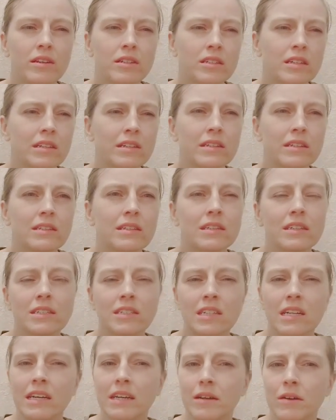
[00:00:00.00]
It
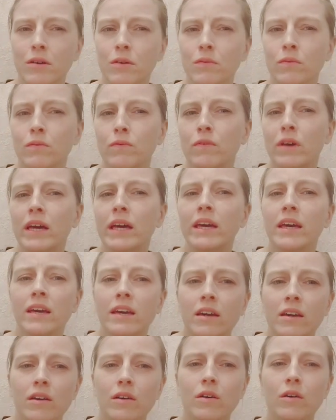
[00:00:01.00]
gets like a
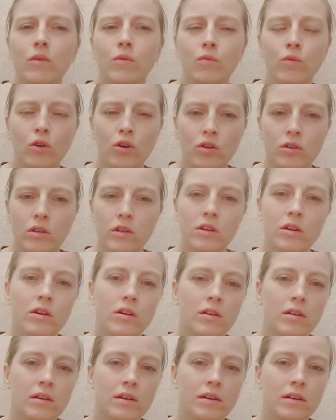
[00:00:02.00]
vague
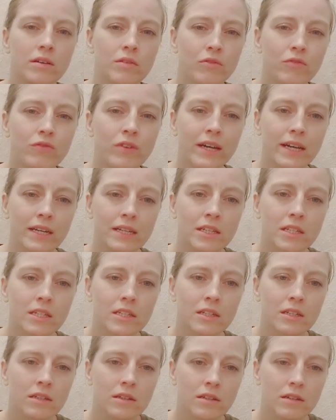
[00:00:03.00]
watercolor
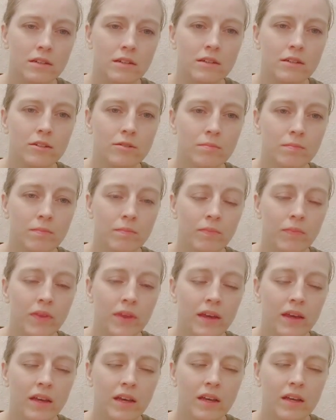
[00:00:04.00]
effect,
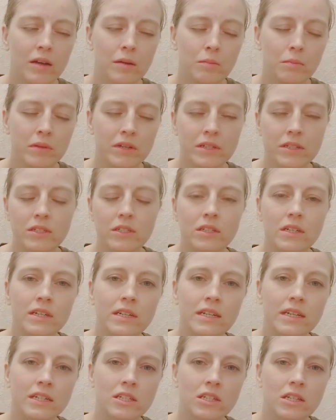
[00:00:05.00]
but it's not
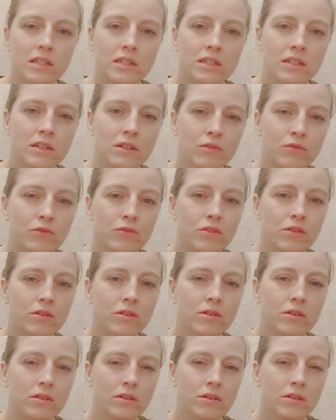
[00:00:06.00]
actually enough
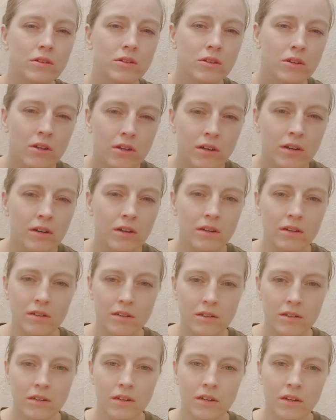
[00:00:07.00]

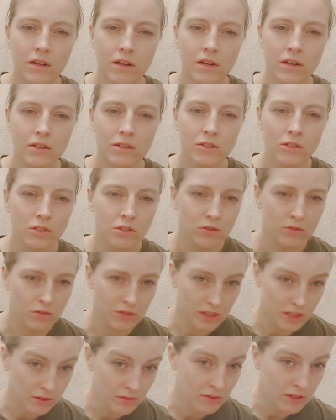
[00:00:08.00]
color to
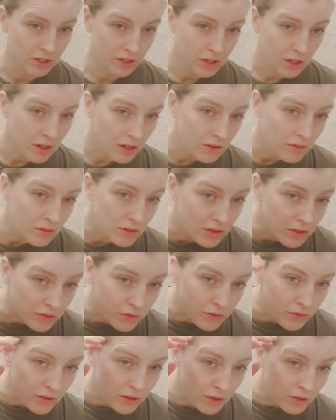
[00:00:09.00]
even cover the
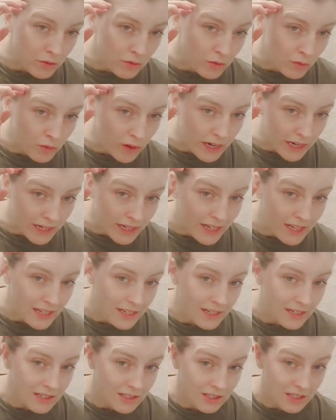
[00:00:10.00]
few white
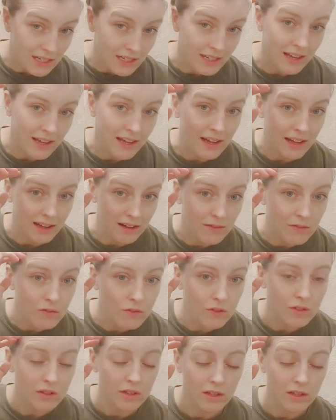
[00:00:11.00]
hairs I have.